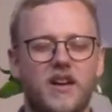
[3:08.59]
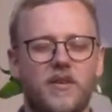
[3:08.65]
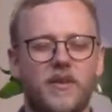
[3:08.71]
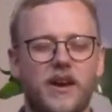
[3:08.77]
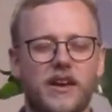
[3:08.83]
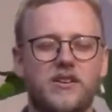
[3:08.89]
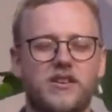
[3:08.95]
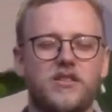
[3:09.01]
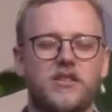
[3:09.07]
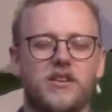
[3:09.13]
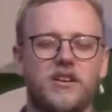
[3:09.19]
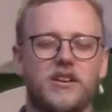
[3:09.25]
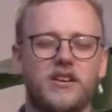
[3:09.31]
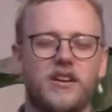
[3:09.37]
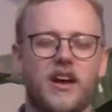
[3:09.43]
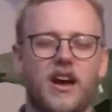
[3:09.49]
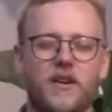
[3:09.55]
thank you
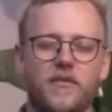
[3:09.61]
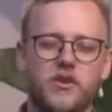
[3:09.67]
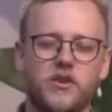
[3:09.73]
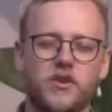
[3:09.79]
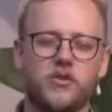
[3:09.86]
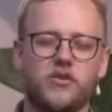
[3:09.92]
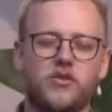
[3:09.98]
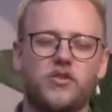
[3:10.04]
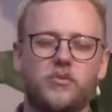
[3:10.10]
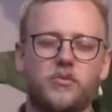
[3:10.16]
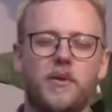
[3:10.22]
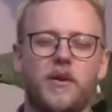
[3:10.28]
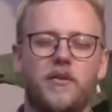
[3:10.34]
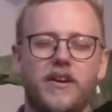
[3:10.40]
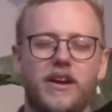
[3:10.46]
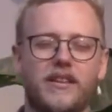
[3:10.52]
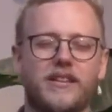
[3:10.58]
that for your
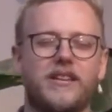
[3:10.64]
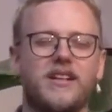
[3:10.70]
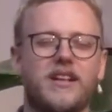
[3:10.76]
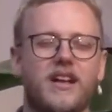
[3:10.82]
spirit,